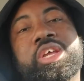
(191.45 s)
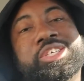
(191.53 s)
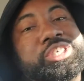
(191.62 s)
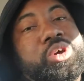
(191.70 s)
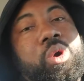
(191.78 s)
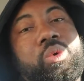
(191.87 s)

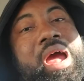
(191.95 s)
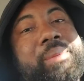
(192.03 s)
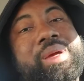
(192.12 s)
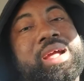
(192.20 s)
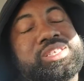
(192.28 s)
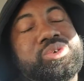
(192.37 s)
she go right
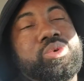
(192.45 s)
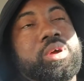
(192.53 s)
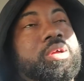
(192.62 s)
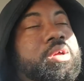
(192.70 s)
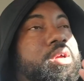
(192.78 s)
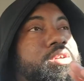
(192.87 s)
back to it.
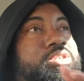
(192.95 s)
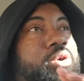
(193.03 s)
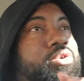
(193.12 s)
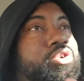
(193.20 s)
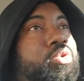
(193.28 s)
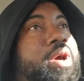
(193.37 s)
So
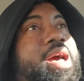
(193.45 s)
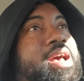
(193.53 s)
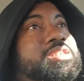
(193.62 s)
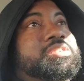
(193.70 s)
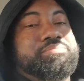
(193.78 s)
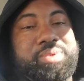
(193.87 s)
you
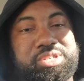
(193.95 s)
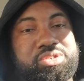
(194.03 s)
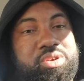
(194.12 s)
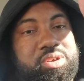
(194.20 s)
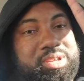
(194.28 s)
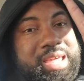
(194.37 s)
as Mr.